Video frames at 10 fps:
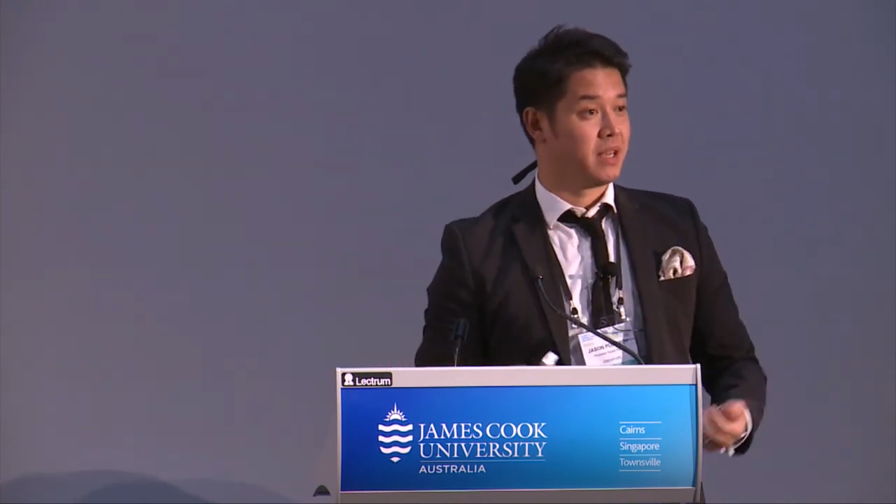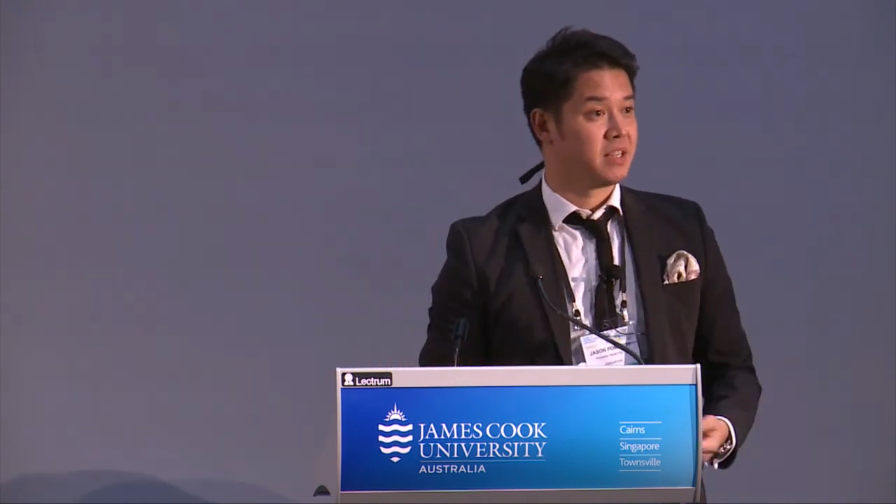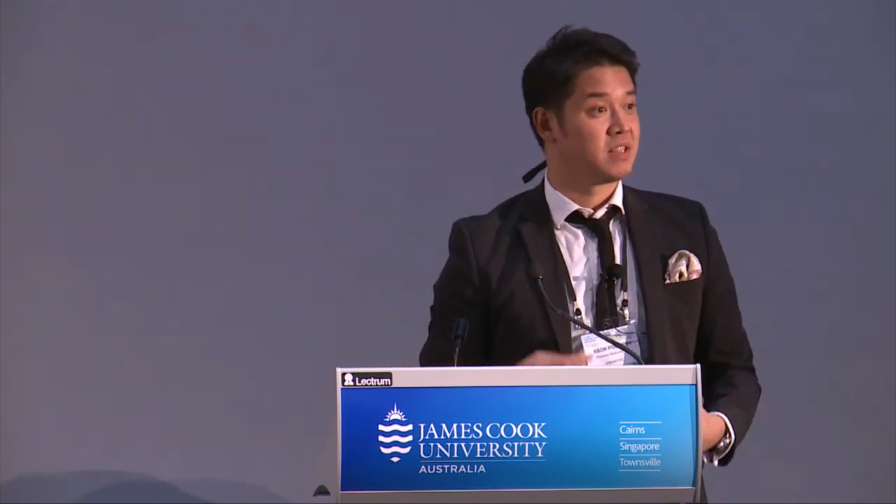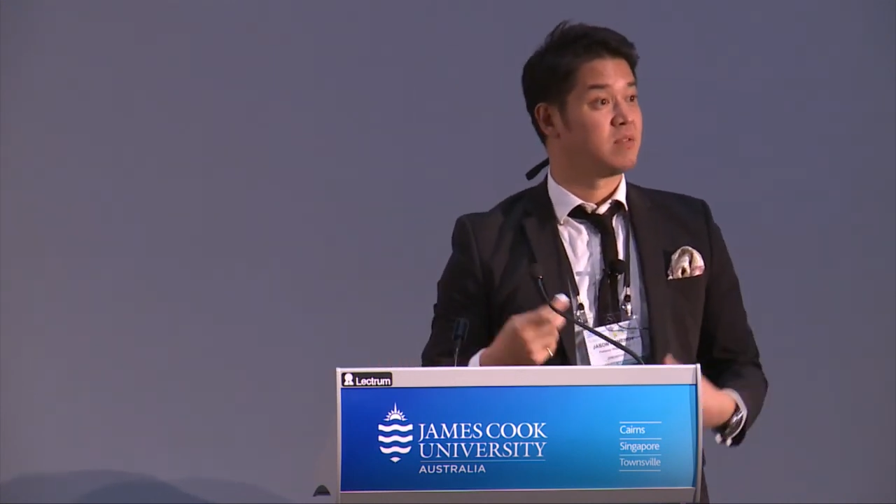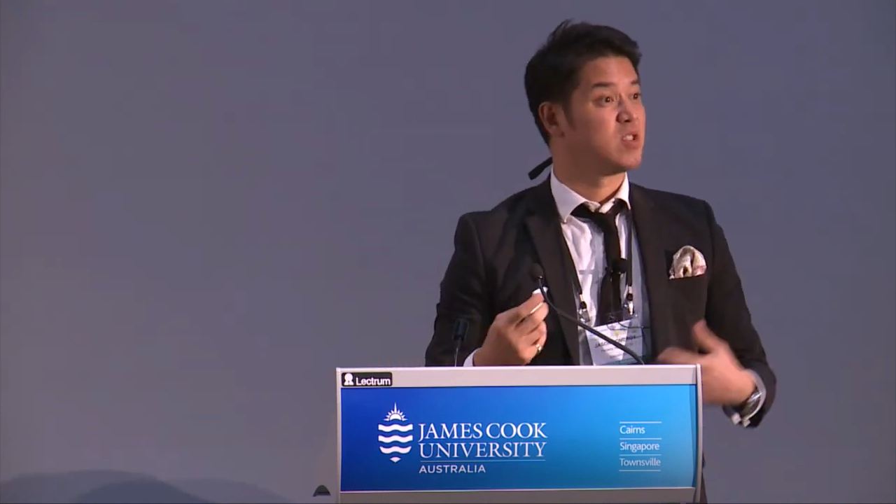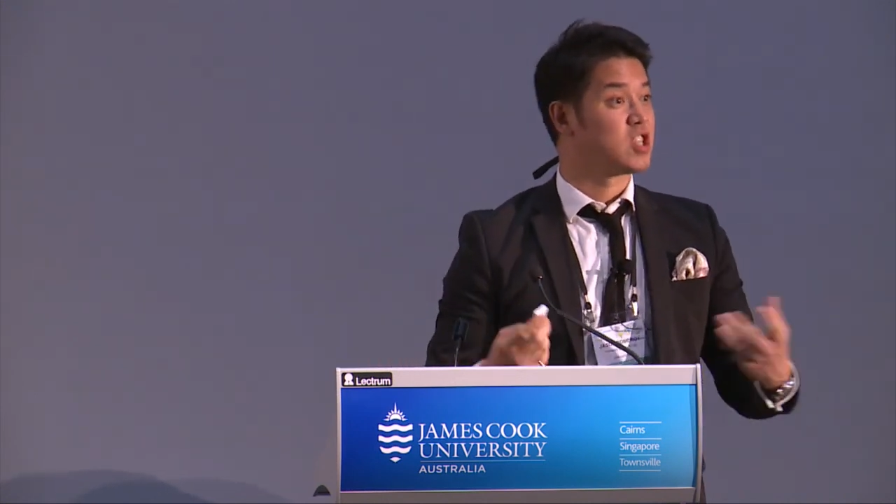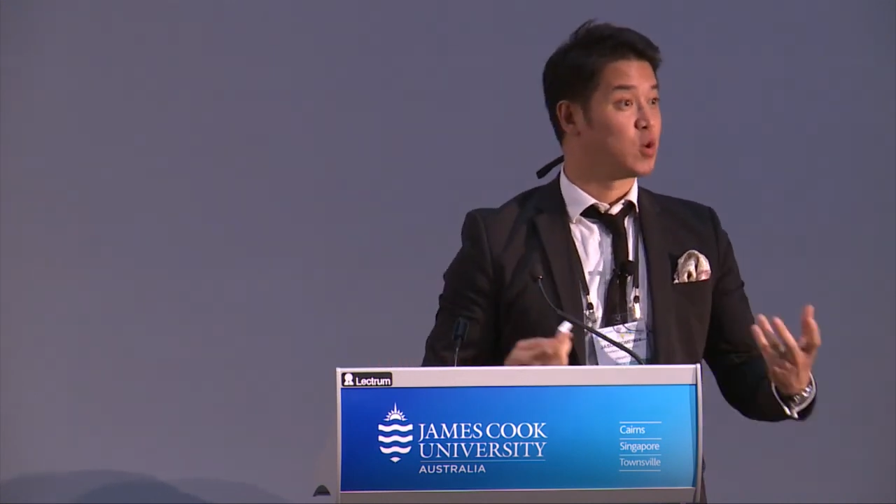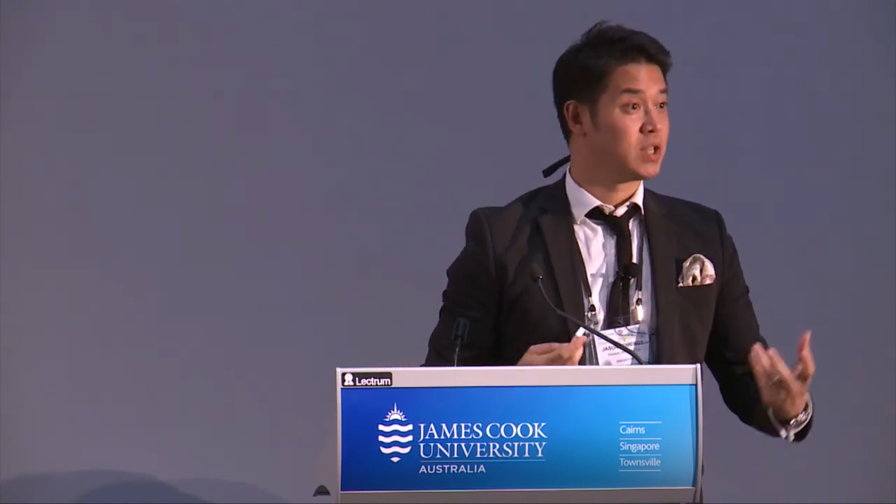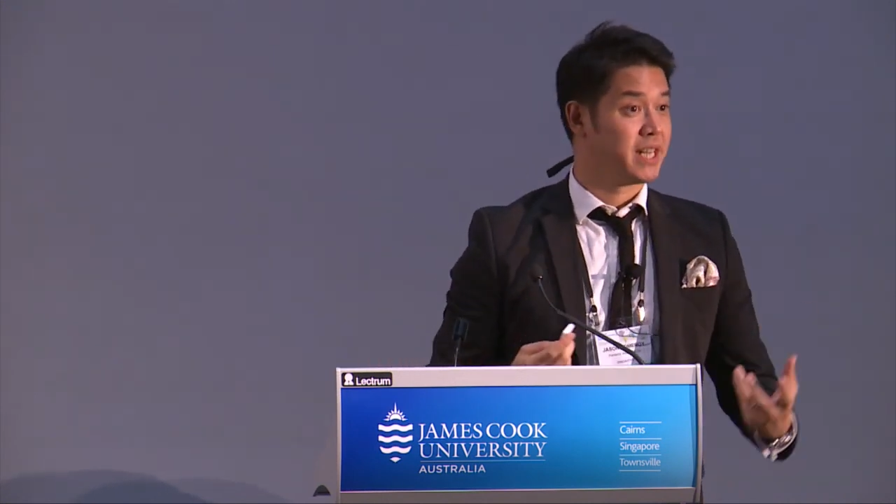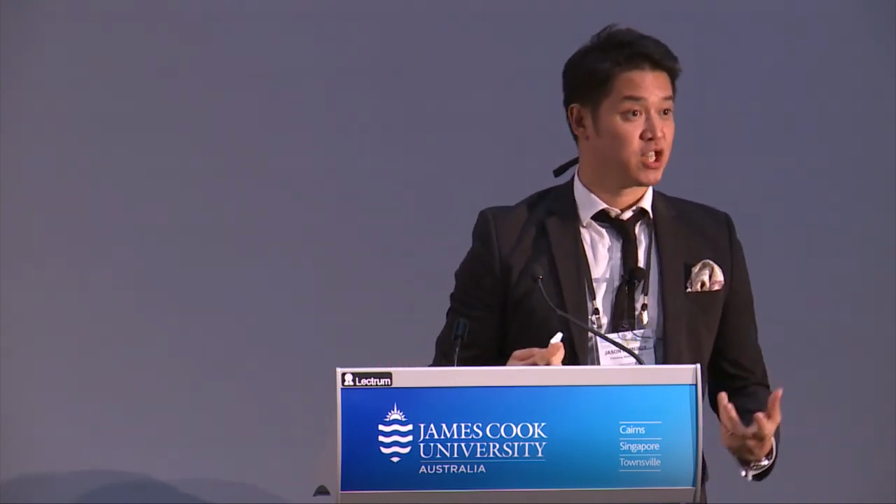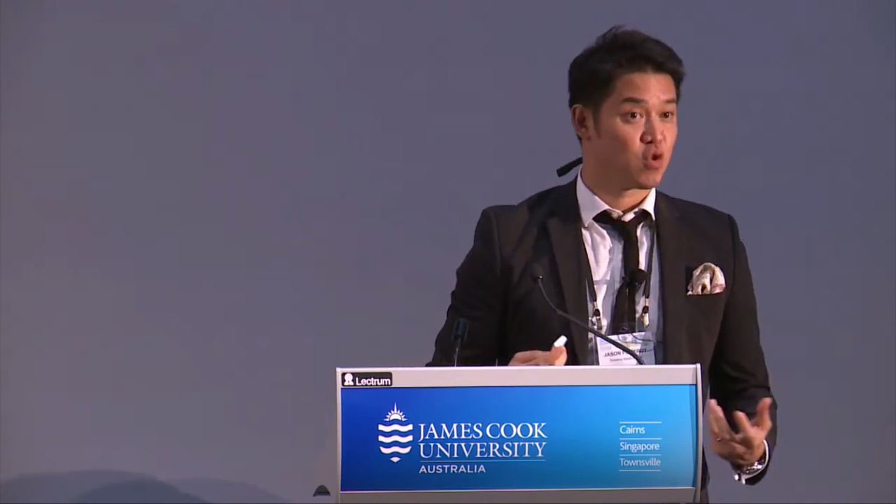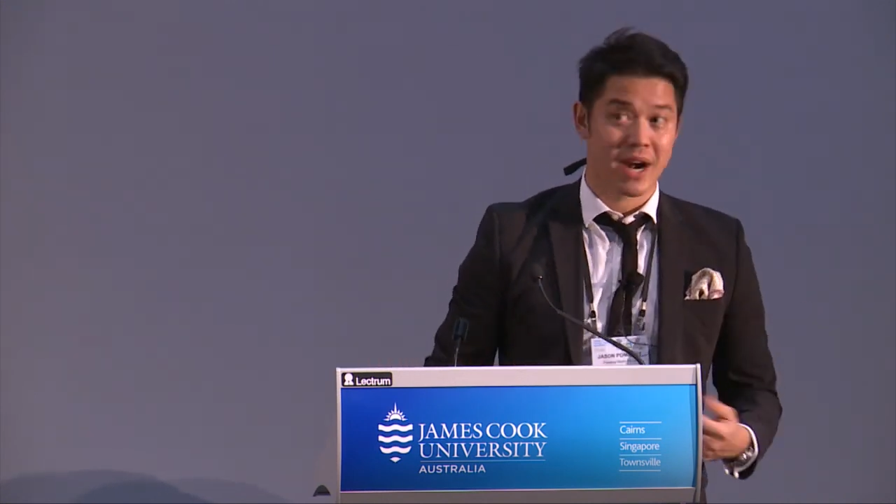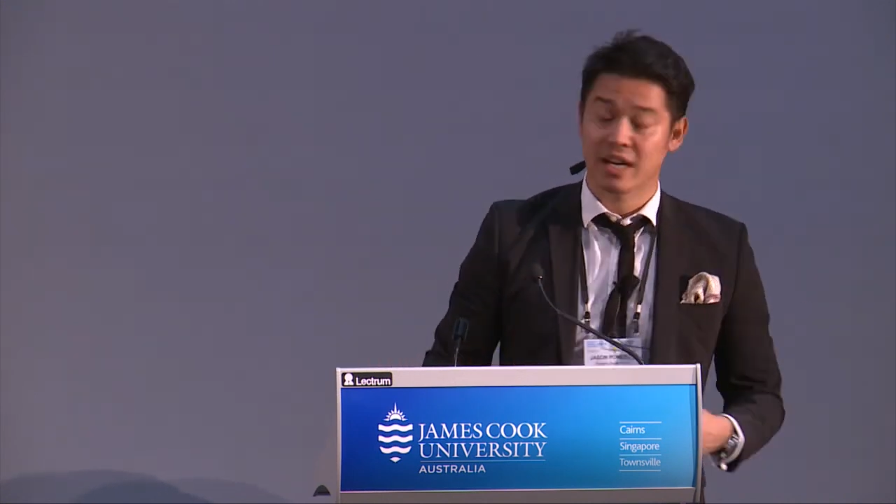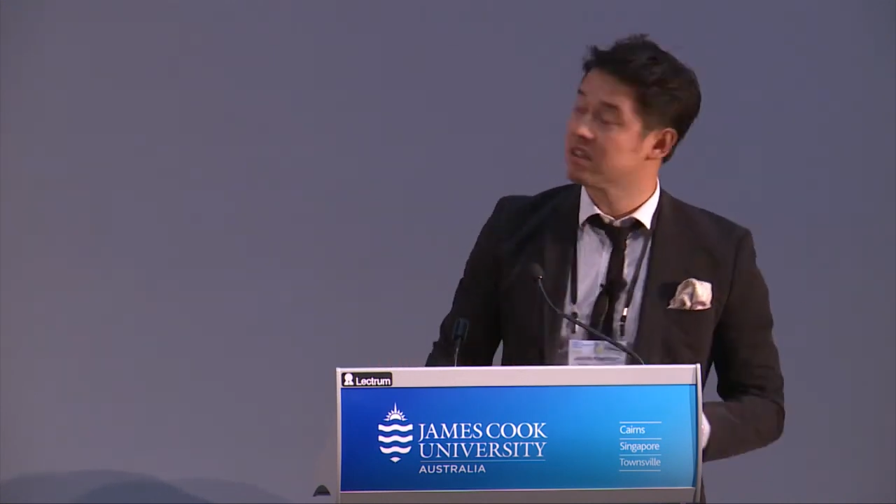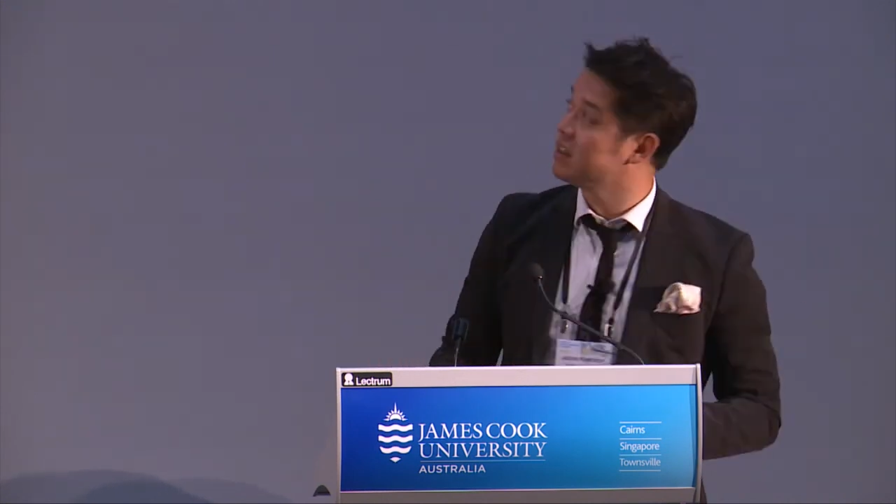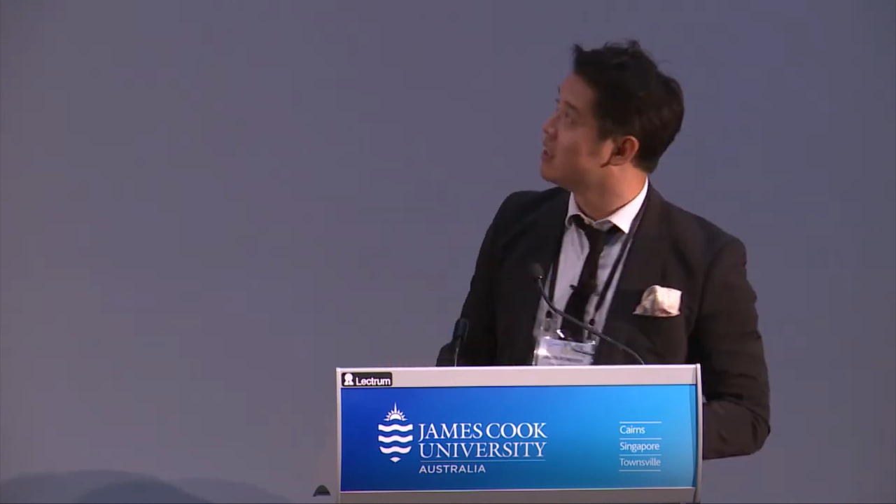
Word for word: and socially interact.